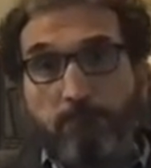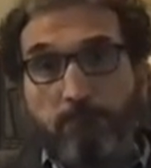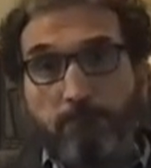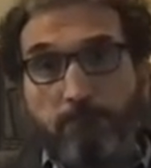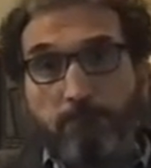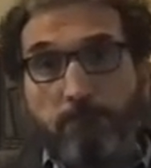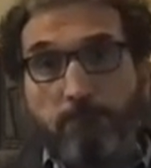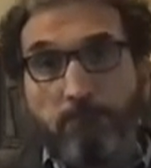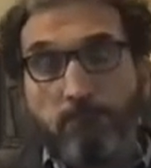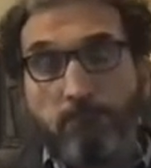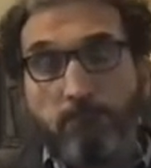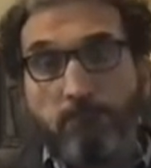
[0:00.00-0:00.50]

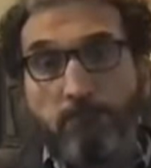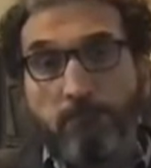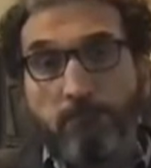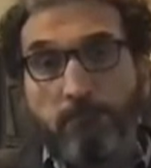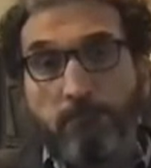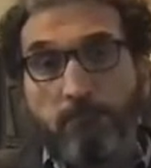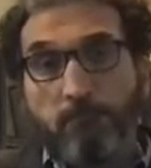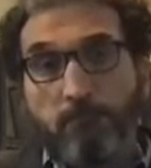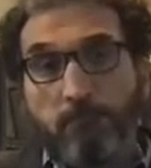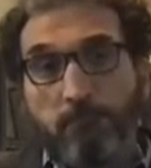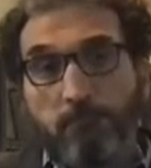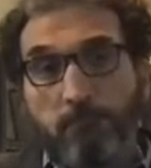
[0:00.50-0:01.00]

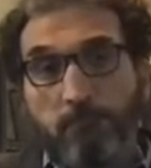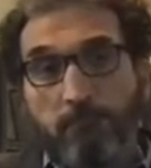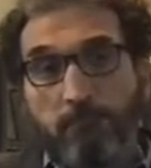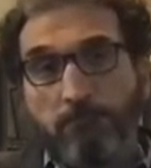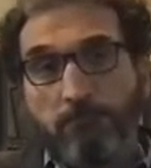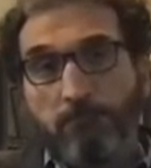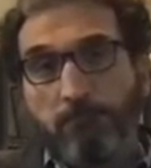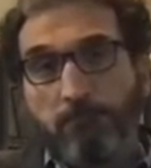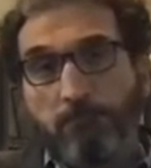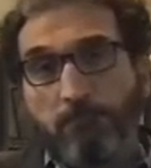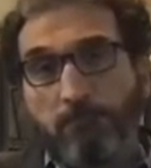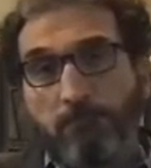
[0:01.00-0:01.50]

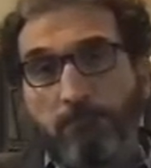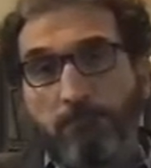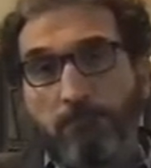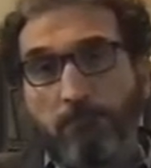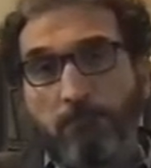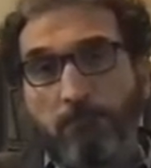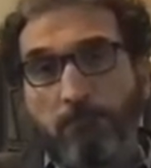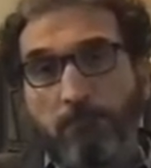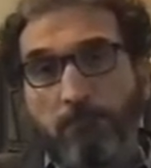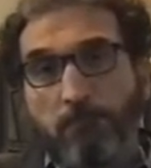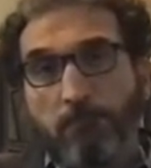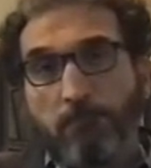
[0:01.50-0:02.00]

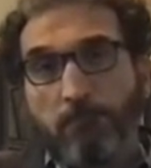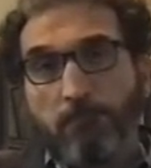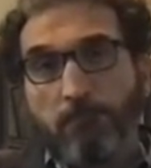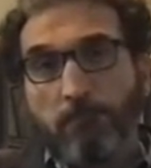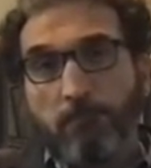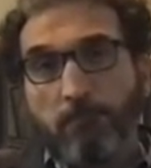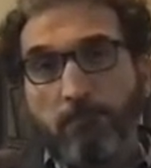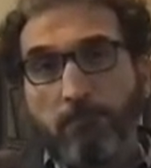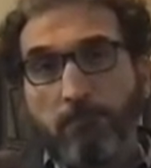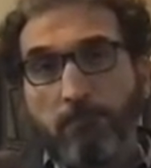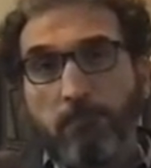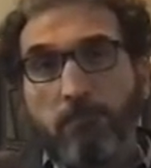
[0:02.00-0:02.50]

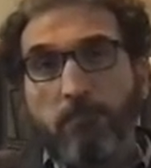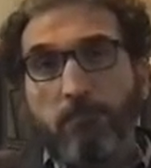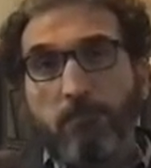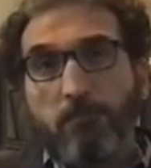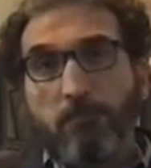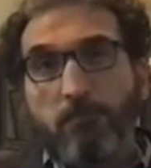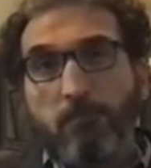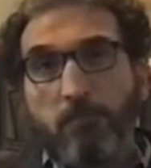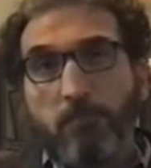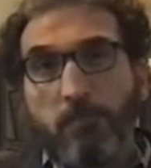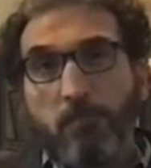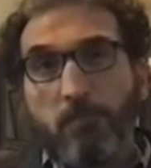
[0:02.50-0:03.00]

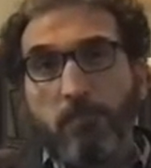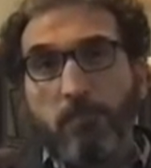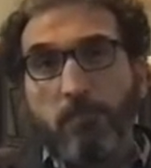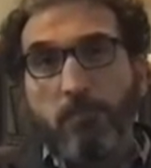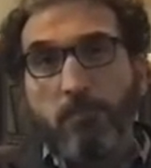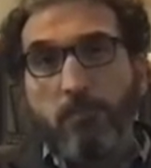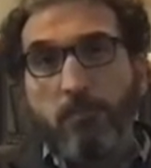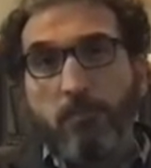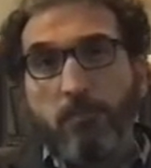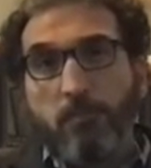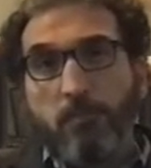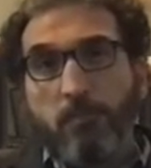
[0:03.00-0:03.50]

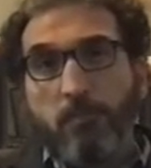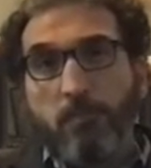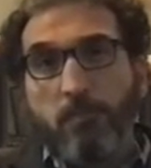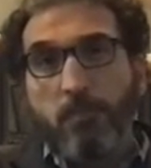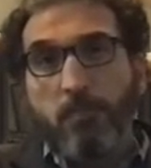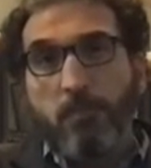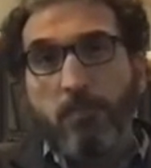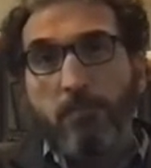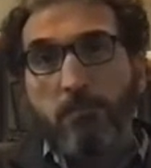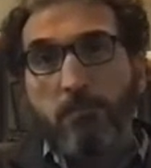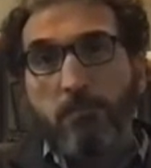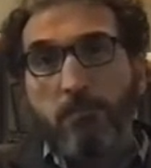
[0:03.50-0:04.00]

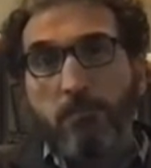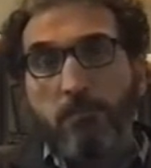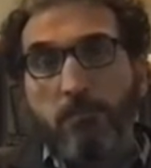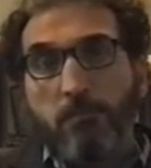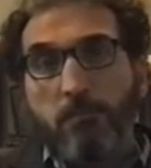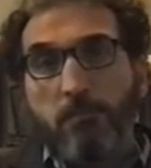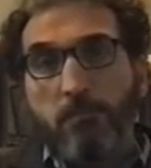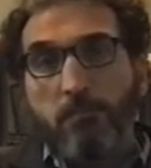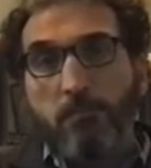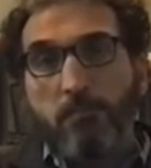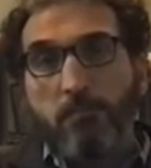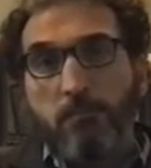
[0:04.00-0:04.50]

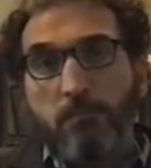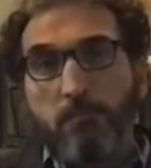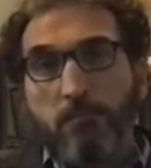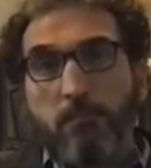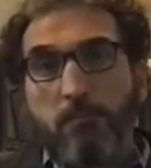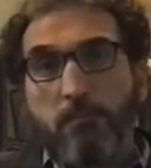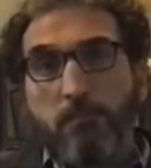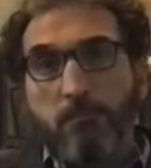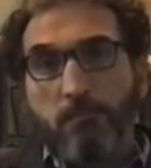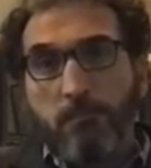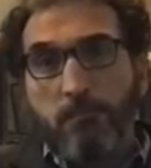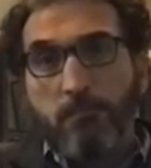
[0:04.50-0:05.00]

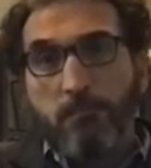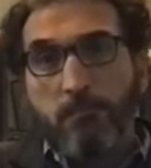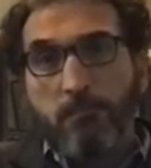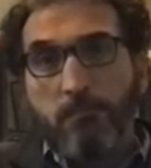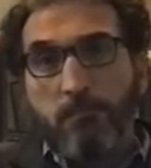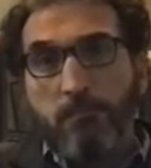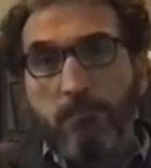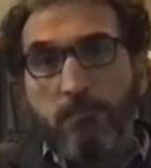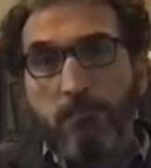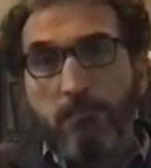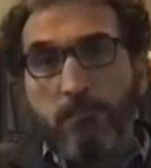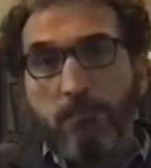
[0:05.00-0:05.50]

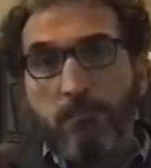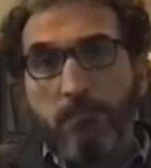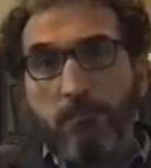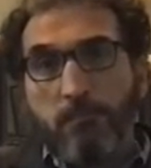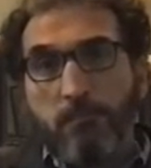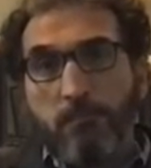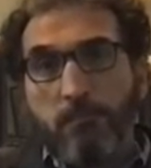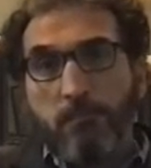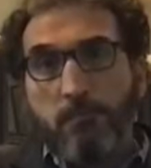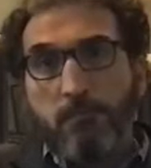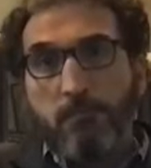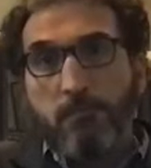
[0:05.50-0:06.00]

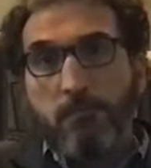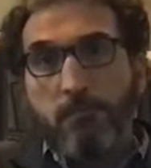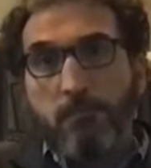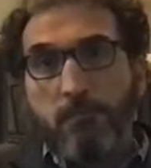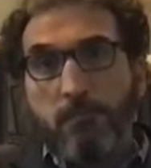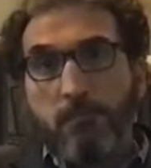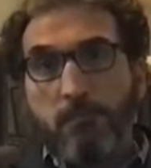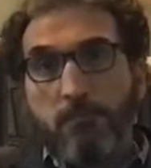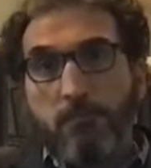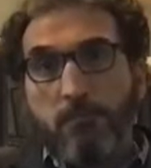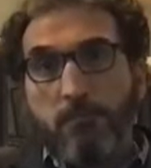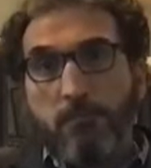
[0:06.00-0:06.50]

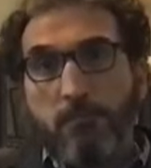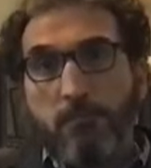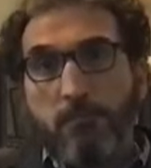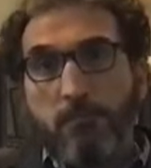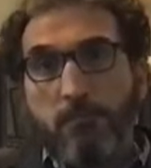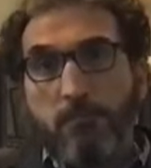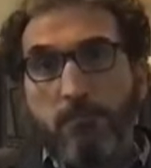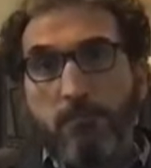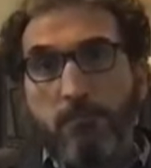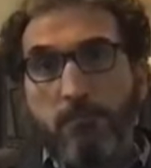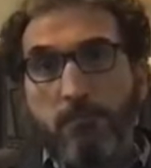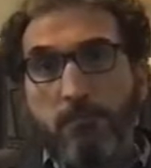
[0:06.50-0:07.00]

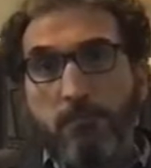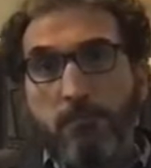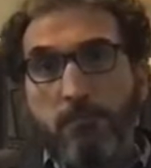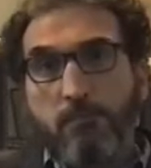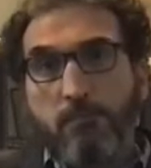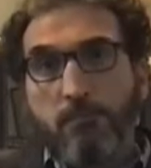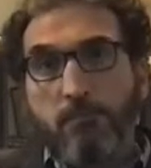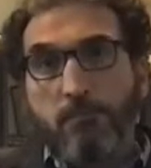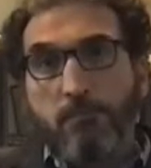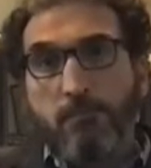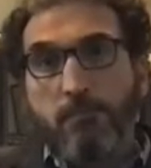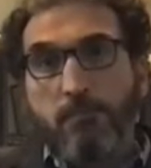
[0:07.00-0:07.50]

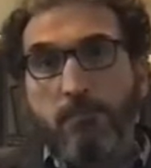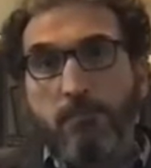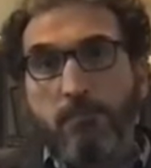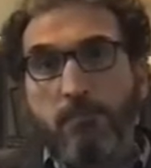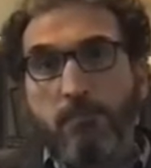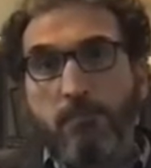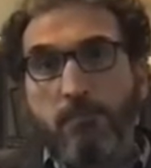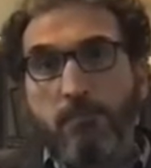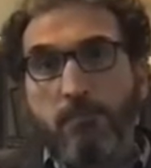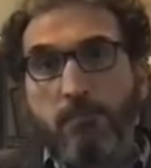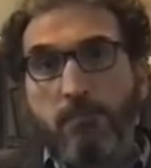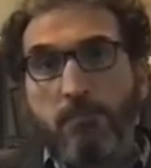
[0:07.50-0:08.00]
No words are spoken by the person on screen.